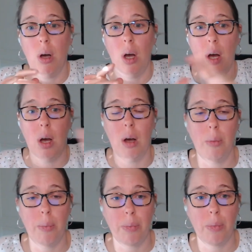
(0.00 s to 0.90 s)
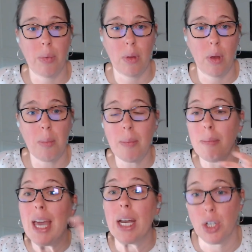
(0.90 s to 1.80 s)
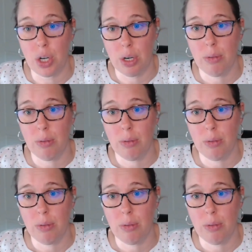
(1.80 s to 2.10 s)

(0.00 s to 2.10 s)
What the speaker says: a manager.